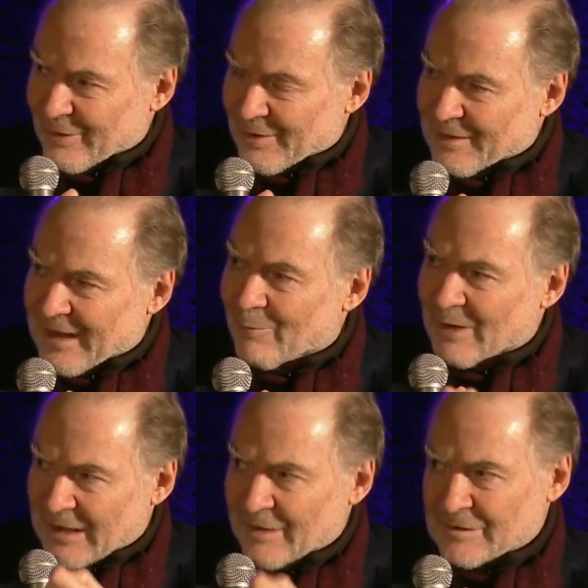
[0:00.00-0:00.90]
And there
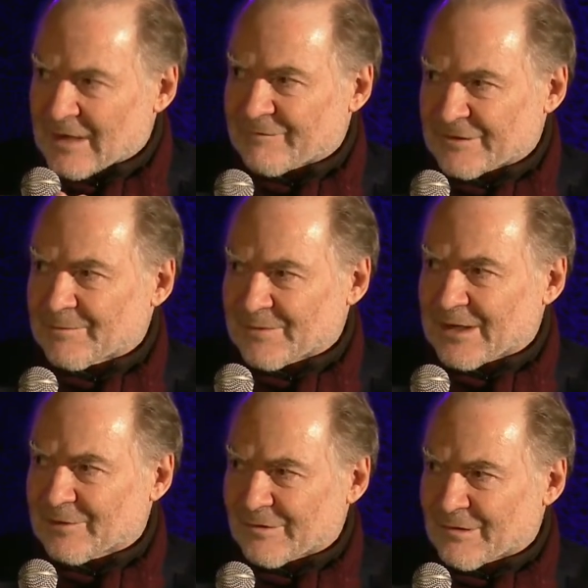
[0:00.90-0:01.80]
one has to have some
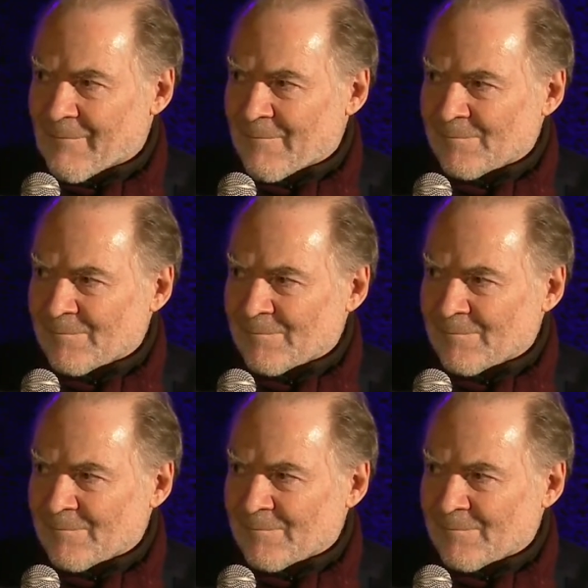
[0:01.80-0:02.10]
doubts.